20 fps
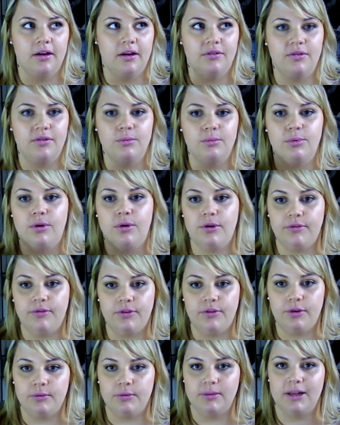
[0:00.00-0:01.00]
from
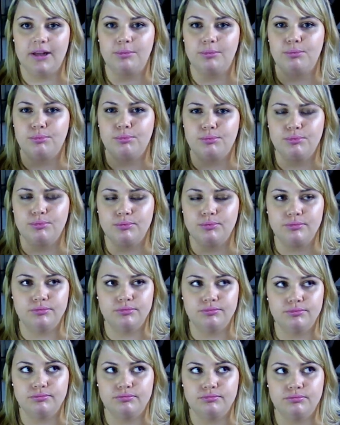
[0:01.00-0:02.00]
perfume, like
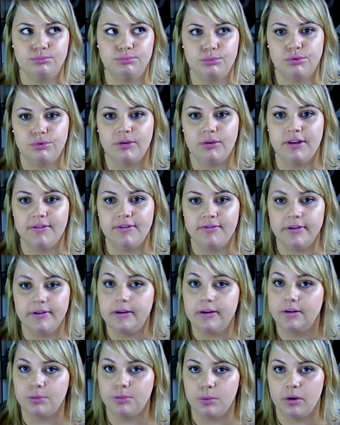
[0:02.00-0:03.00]

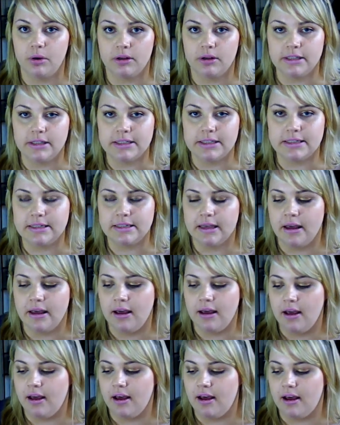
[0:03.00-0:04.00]
pre-filled ones.
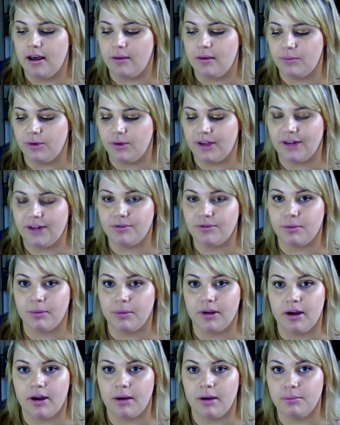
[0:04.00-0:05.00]
You get from the
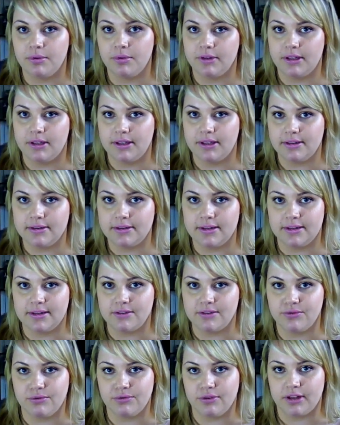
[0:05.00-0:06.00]
companies as
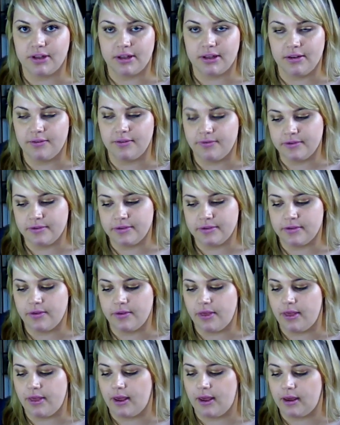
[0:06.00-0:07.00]
a free gift
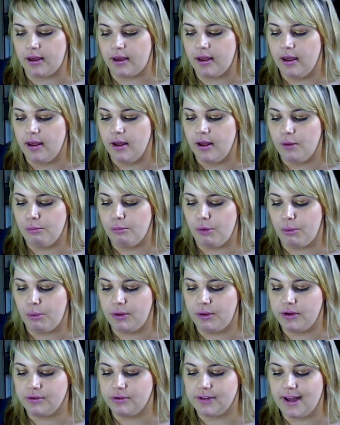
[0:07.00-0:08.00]
thing. But
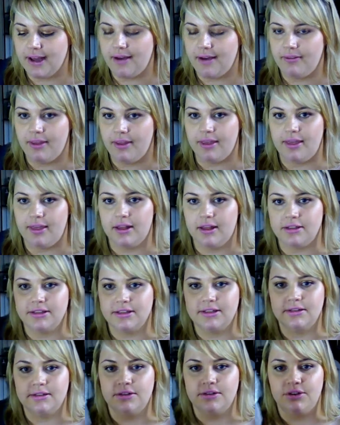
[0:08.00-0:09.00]
we don't have that
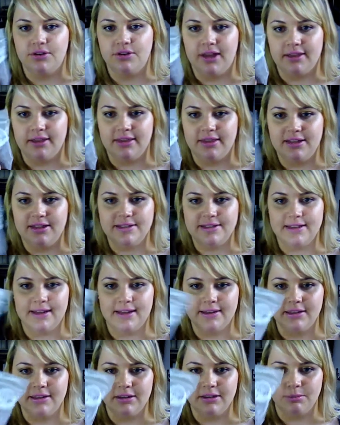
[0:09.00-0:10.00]
you get these
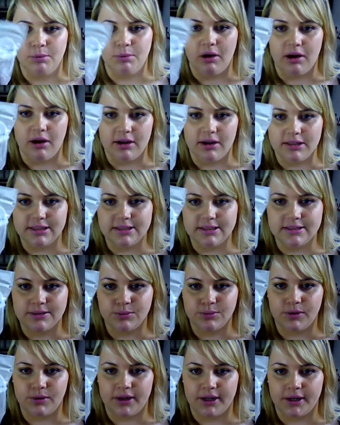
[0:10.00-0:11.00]
like little pots
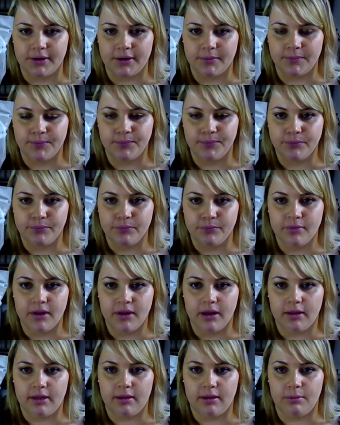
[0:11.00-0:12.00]
where
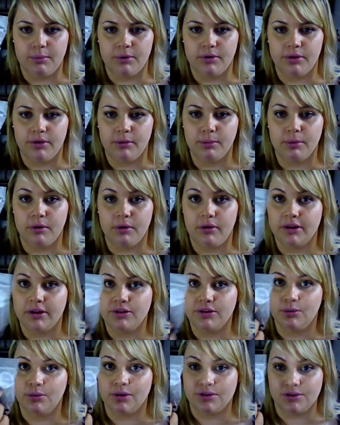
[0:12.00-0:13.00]
they put the
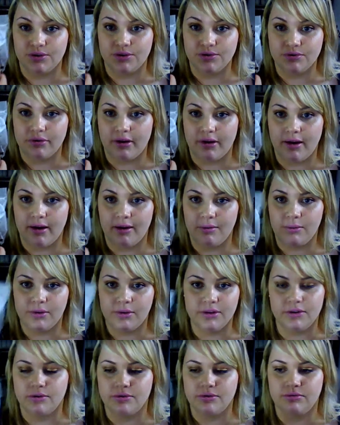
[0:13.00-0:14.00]
product you want to try. We
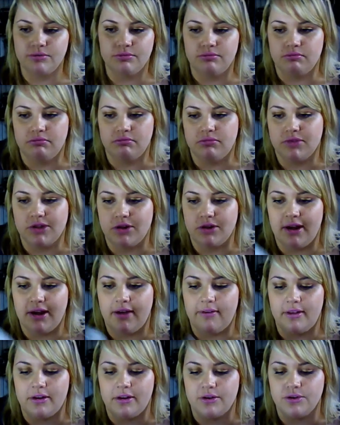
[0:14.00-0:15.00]
don't
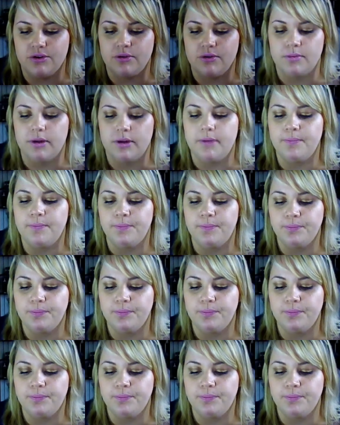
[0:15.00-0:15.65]
have that in Germany.